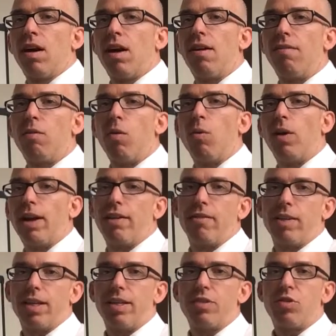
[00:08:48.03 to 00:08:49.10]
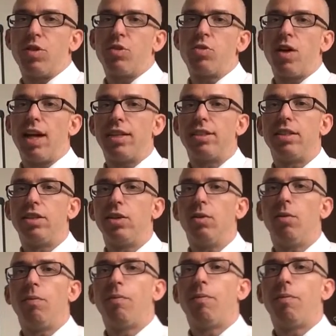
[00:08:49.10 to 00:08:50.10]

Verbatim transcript: of whatever it is they're trying to do.